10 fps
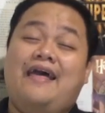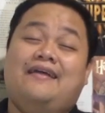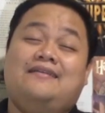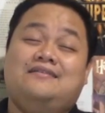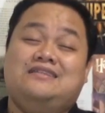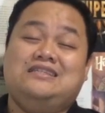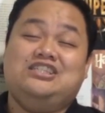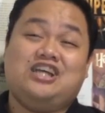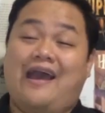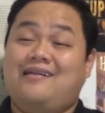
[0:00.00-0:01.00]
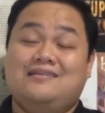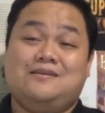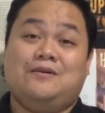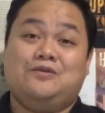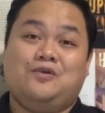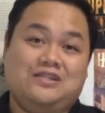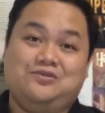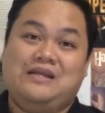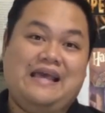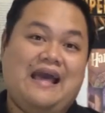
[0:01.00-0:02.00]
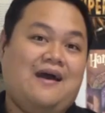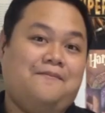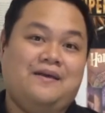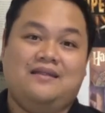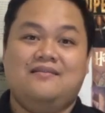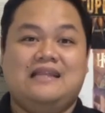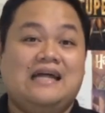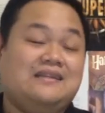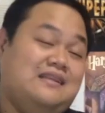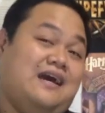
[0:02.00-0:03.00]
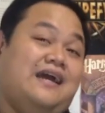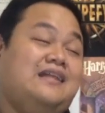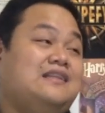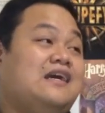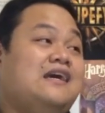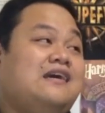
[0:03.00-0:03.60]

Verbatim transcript: and Giles about what really happened that night.